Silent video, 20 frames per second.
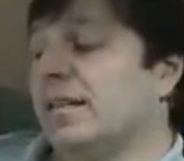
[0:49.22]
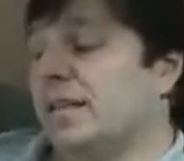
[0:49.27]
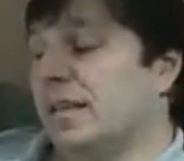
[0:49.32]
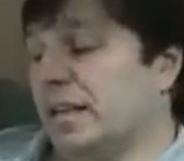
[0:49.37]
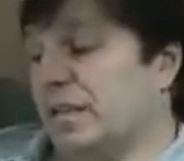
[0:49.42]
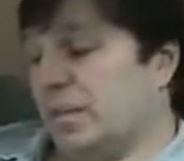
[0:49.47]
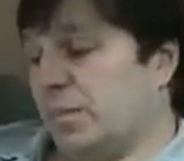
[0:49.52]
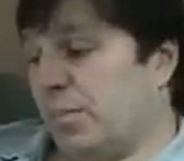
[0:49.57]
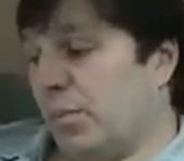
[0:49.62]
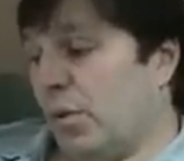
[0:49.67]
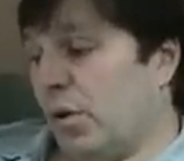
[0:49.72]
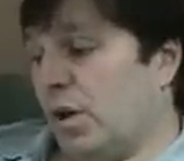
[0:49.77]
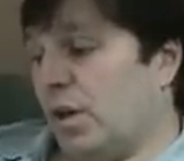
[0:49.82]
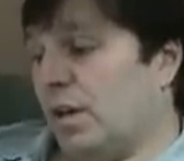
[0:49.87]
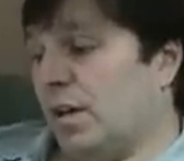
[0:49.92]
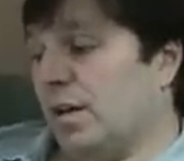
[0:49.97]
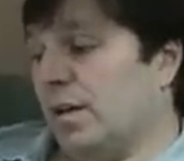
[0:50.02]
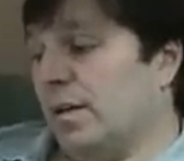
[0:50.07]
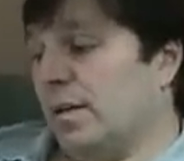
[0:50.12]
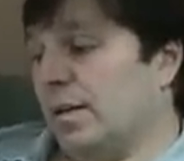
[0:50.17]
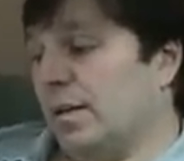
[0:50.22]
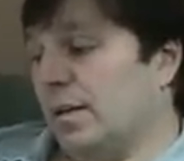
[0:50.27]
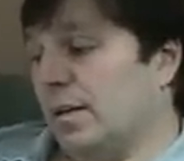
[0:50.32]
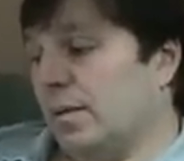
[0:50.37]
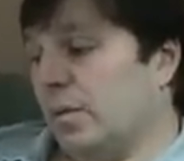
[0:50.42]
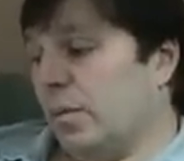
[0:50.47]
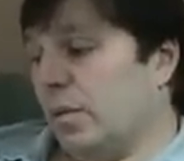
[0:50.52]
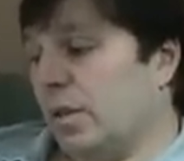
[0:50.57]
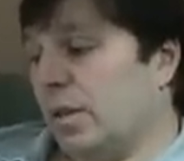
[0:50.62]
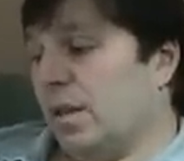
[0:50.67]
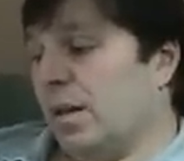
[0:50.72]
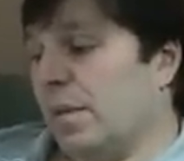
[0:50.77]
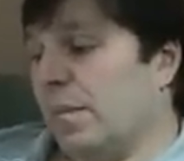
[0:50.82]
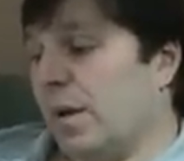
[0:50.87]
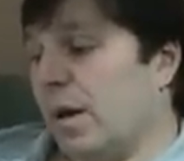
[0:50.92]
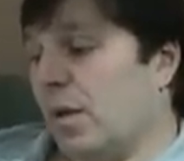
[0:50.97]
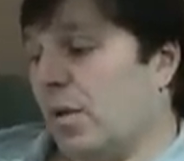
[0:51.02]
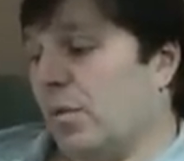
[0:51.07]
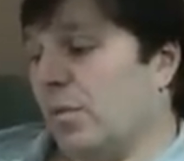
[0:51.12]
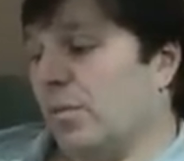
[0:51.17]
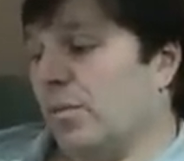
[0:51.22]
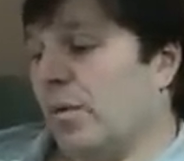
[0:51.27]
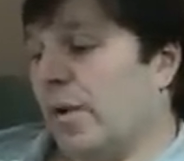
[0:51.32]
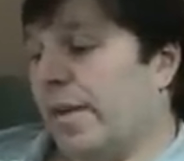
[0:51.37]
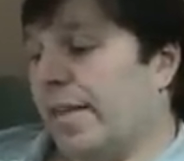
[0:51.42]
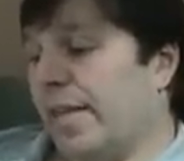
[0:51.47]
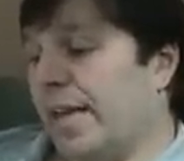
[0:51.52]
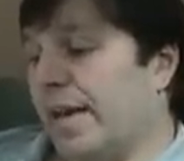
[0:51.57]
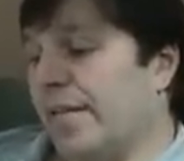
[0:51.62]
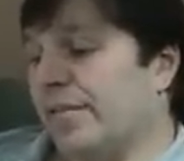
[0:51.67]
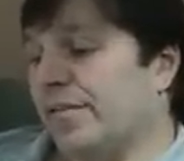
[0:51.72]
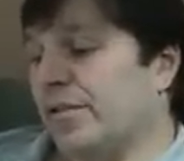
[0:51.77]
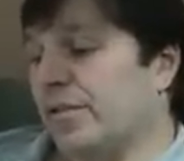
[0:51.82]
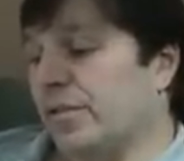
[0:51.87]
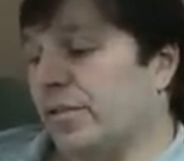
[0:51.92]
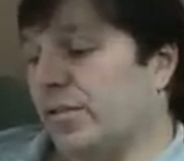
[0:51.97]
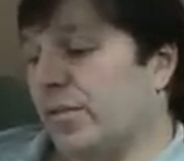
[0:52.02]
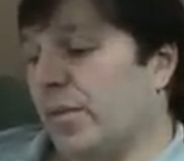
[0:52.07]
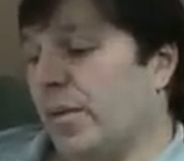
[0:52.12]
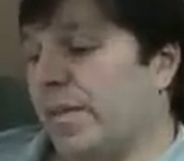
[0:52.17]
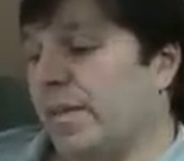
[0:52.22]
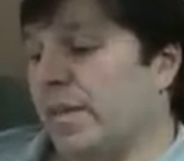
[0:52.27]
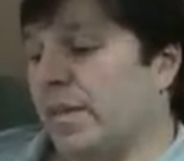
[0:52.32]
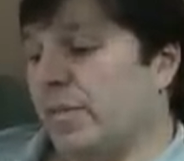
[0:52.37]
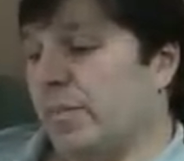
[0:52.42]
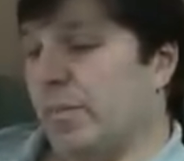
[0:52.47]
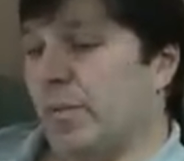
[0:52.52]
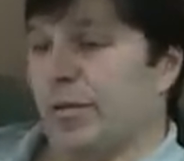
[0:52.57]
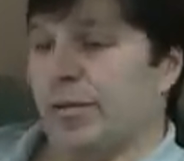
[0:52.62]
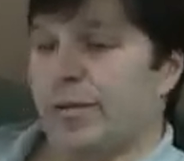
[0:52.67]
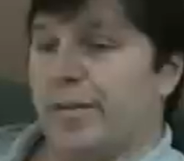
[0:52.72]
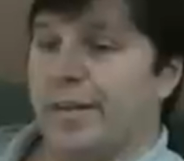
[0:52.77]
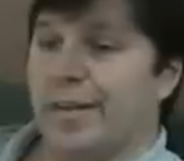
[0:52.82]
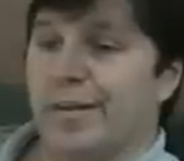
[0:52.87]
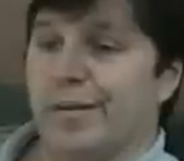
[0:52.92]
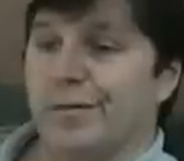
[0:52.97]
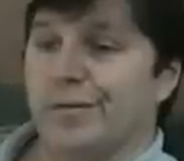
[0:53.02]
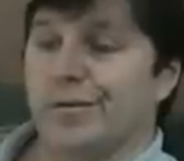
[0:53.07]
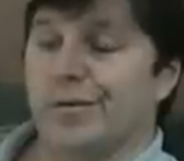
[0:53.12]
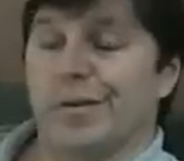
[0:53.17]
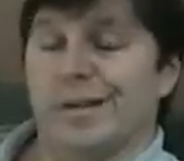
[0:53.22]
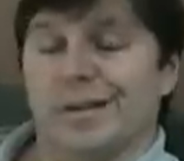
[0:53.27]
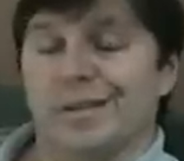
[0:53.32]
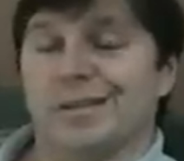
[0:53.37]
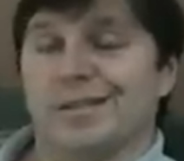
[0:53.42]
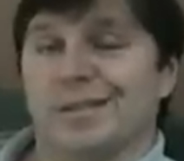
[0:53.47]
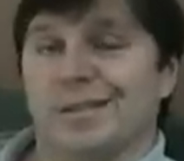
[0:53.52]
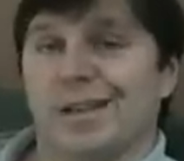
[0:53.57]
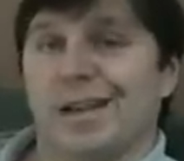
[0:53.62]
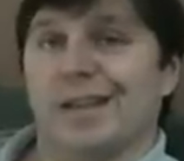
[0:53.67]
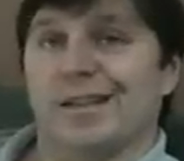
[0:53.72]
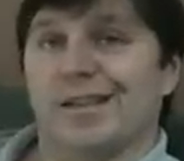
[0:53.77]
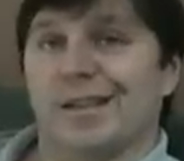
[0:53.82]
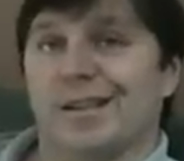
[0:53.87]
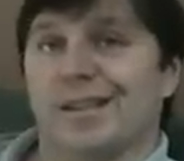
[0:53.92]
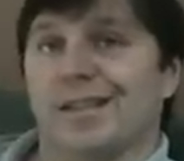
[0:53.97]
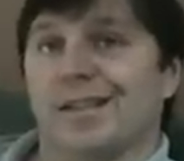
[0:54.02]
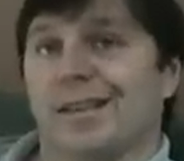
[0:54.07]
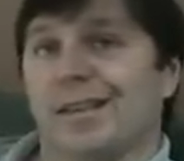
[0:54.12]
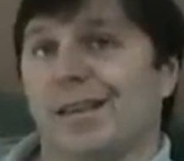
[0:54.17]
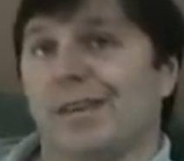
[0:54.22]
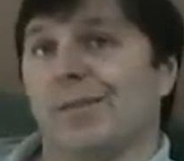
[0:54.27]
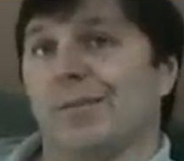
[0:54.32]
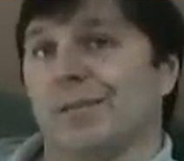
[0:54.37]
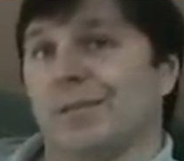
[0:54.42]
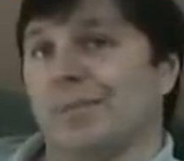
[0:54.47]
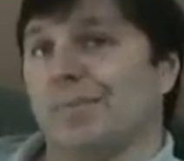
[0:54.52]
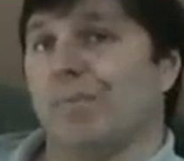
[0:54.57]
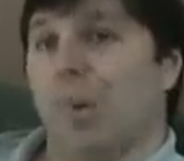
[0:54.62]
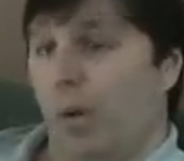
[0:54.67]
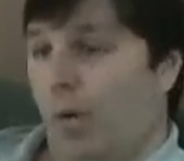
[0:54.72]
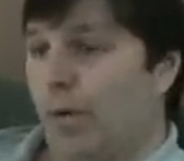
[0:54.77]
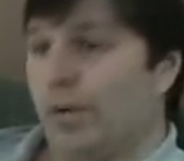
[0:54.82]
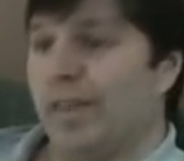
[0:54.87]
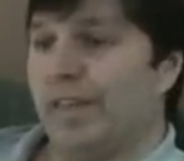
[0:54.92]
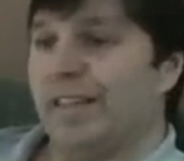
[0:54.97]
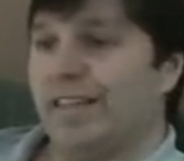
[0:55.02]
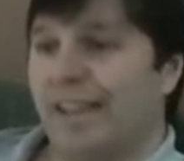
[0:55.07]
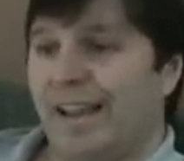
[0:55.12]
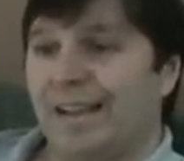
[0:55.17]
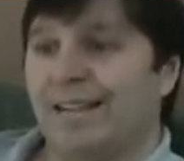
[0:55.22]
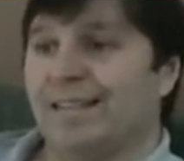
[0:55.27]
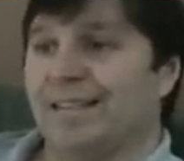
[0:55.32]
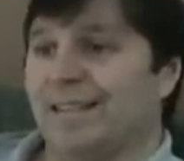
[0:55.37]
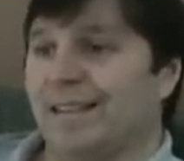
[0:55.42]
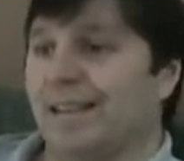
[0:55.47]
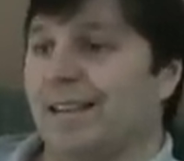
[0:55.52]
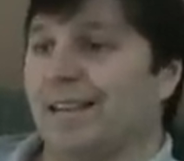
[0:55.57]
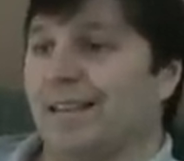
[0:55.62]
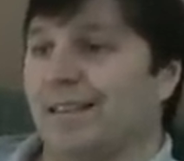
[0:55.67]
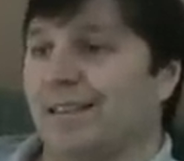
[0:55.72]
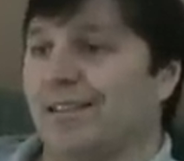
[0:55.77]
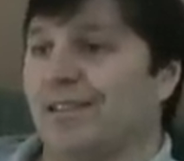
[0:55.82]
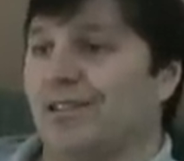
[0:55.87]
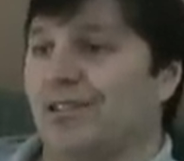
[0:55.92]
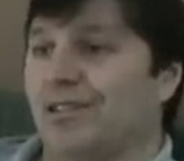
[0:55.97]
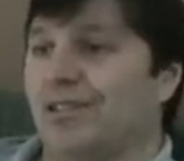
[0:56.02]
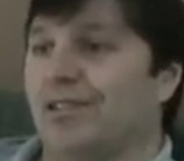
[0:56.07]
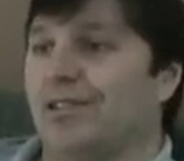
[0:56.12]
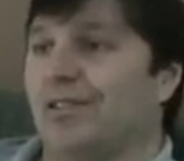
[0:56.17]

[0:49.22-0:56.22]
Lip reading: This book will come out right after the 20th birthday of Drizzt, technically. Wow. He was born in